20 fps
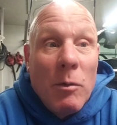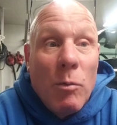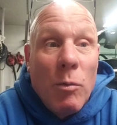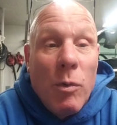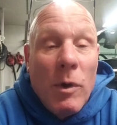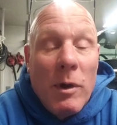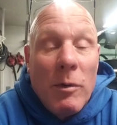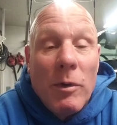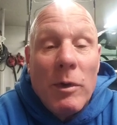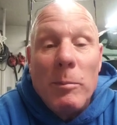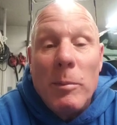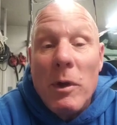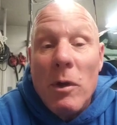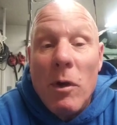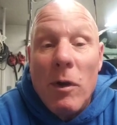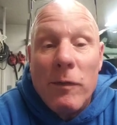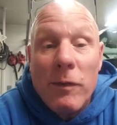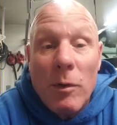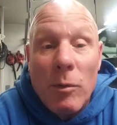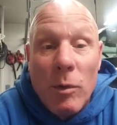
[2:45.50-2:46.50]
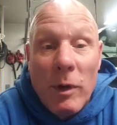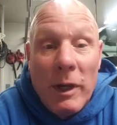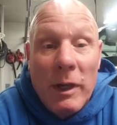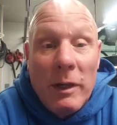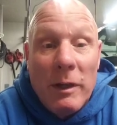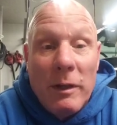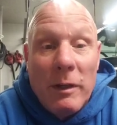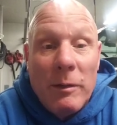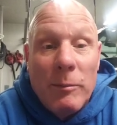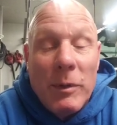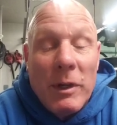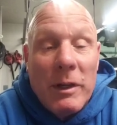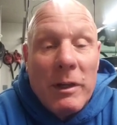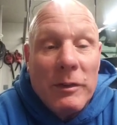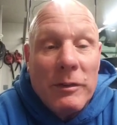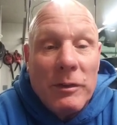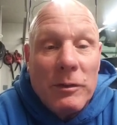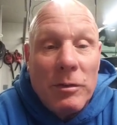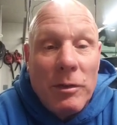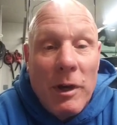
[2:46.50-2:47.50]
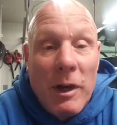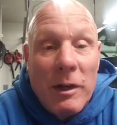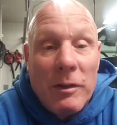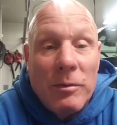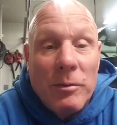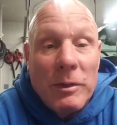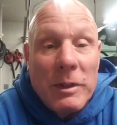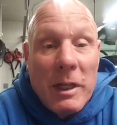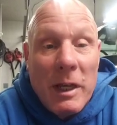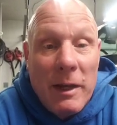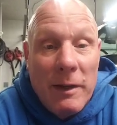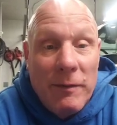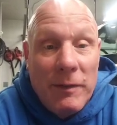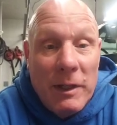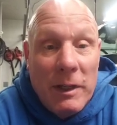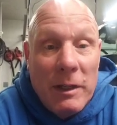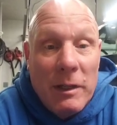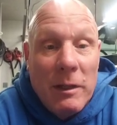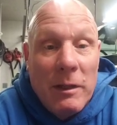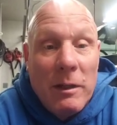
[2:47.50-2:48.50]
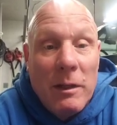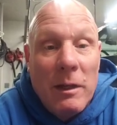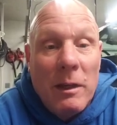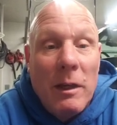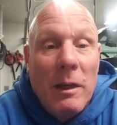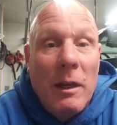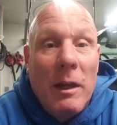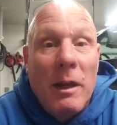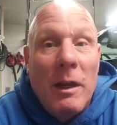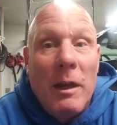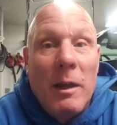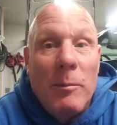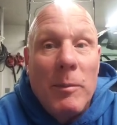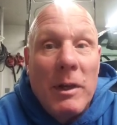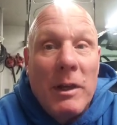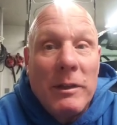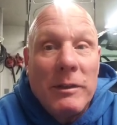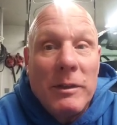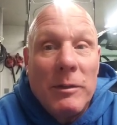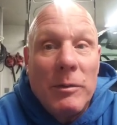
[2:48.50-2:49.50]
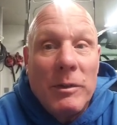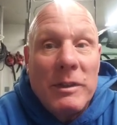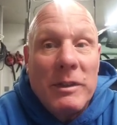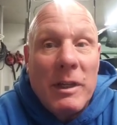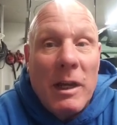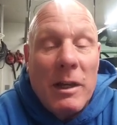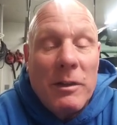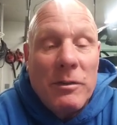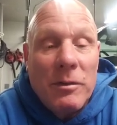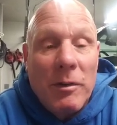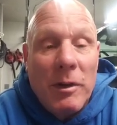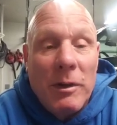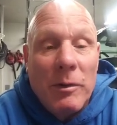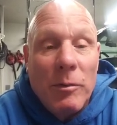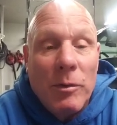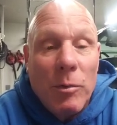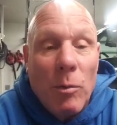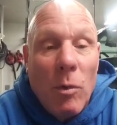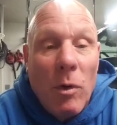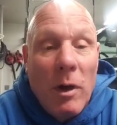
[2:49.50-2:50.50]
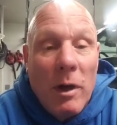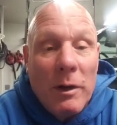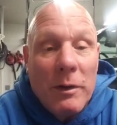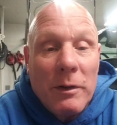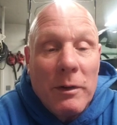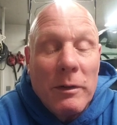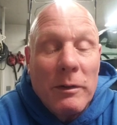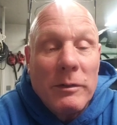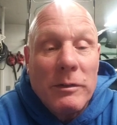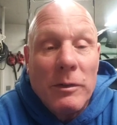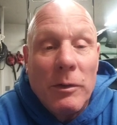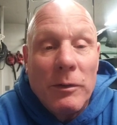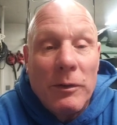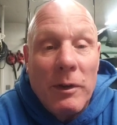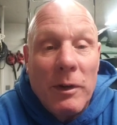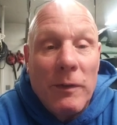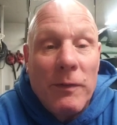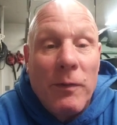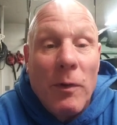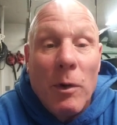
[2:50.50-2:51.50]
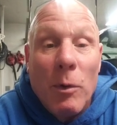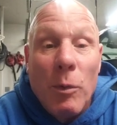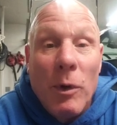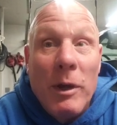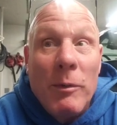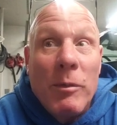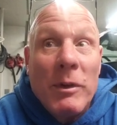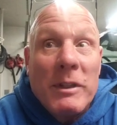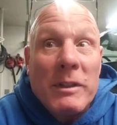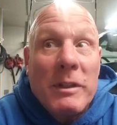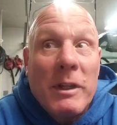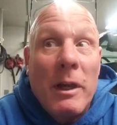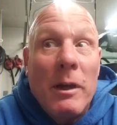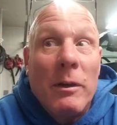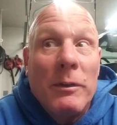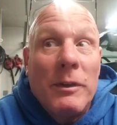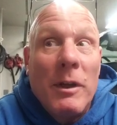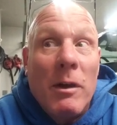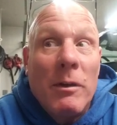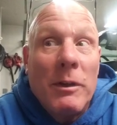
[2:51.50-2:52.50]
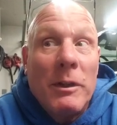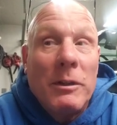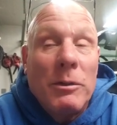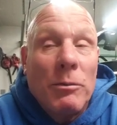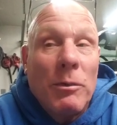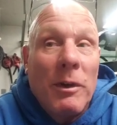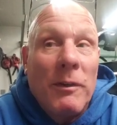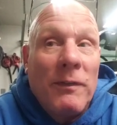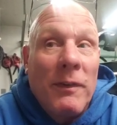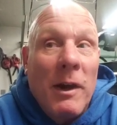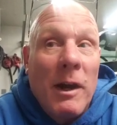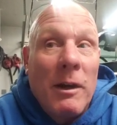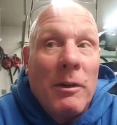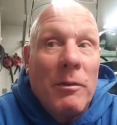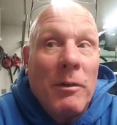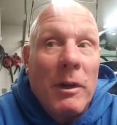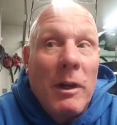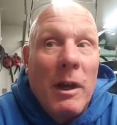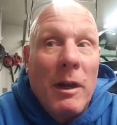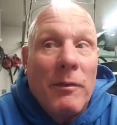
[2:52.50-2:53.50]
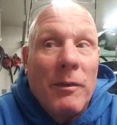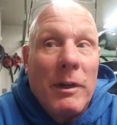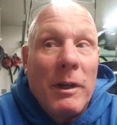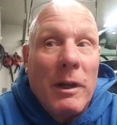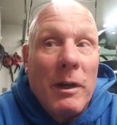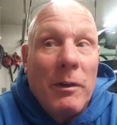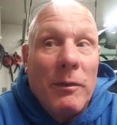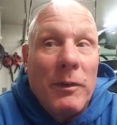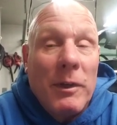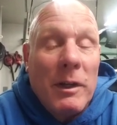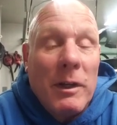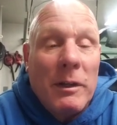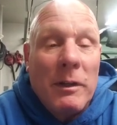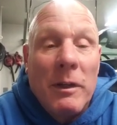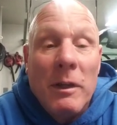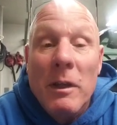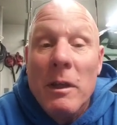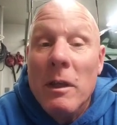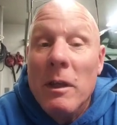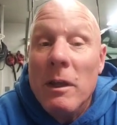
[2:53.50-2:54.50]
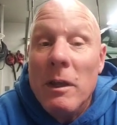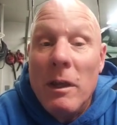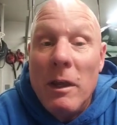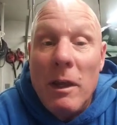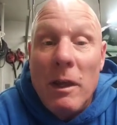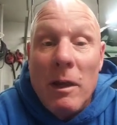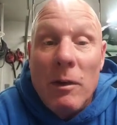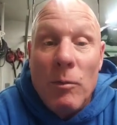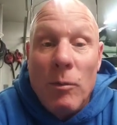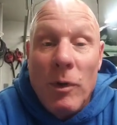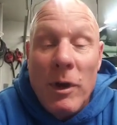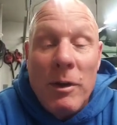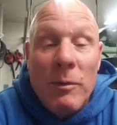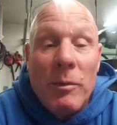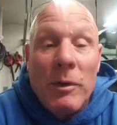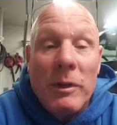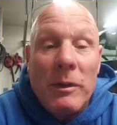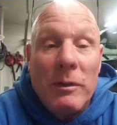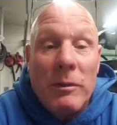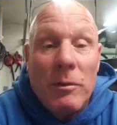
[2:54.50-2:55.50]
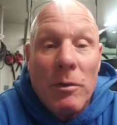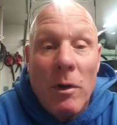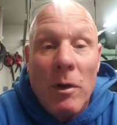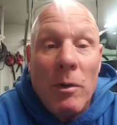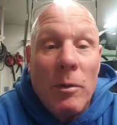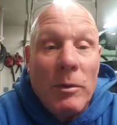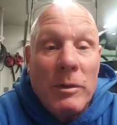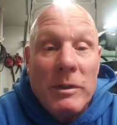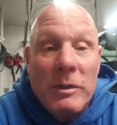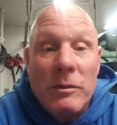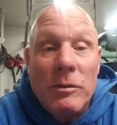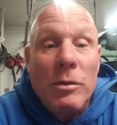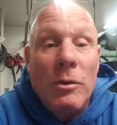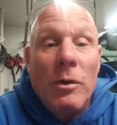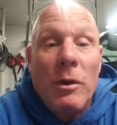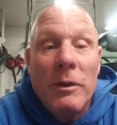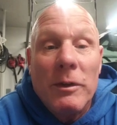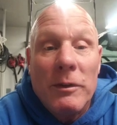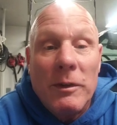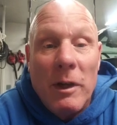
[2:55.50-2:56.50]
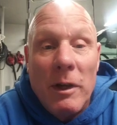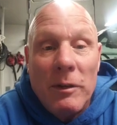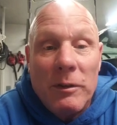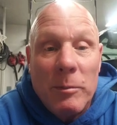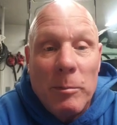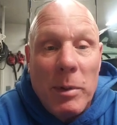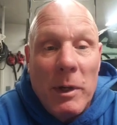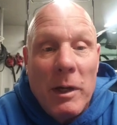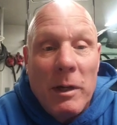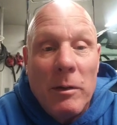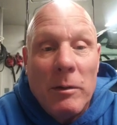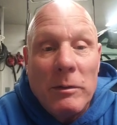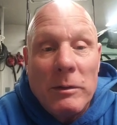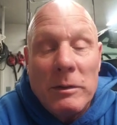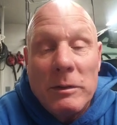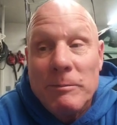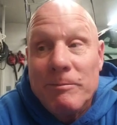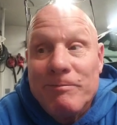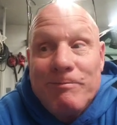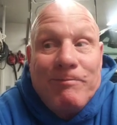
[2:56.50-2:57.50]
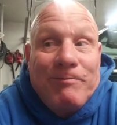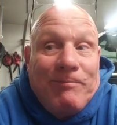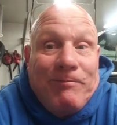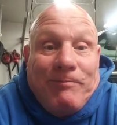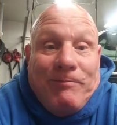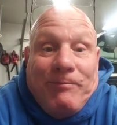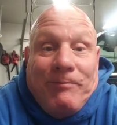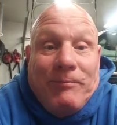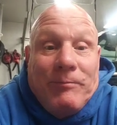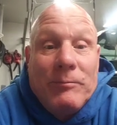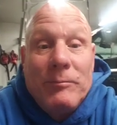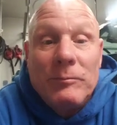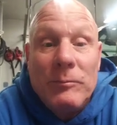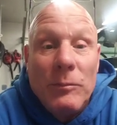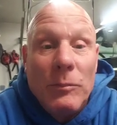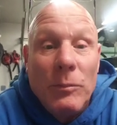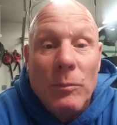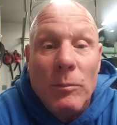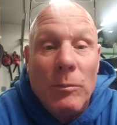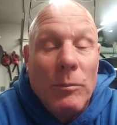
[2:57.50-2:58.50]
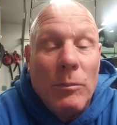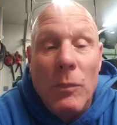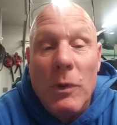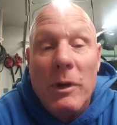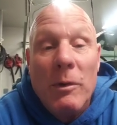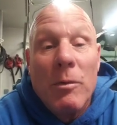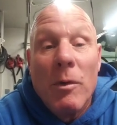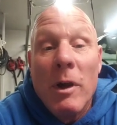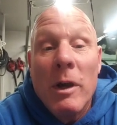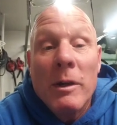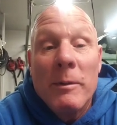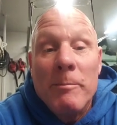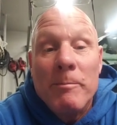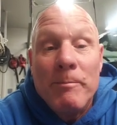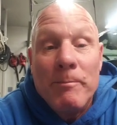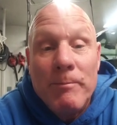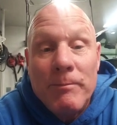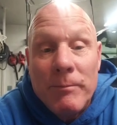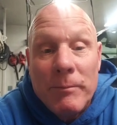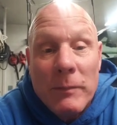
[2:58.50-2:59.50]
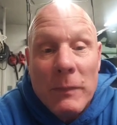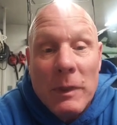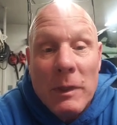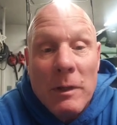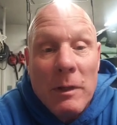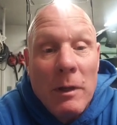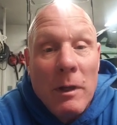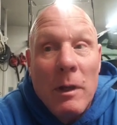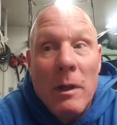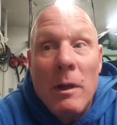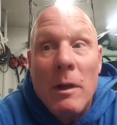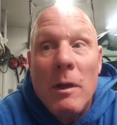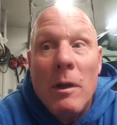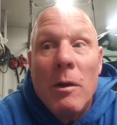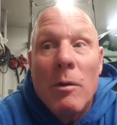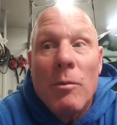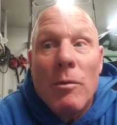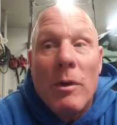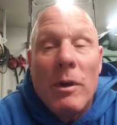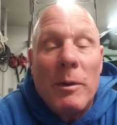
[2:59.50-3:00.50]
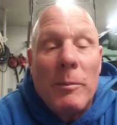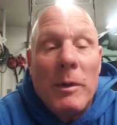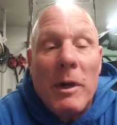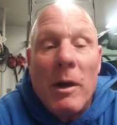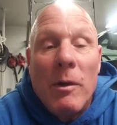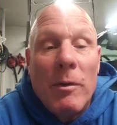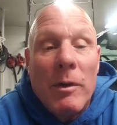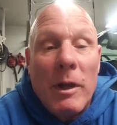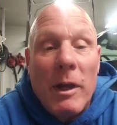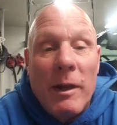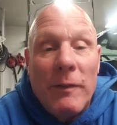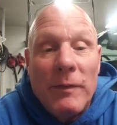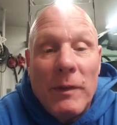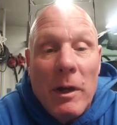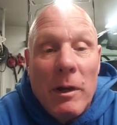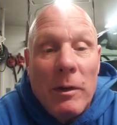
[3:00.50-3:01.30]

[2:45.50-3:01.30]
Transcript: we would be overweight because the trash was heavy and because it was saturated with water. So therefore, we would scale down at the refinery every now and then, and we would gross 200,000 pounds. We'd run them an hour and a half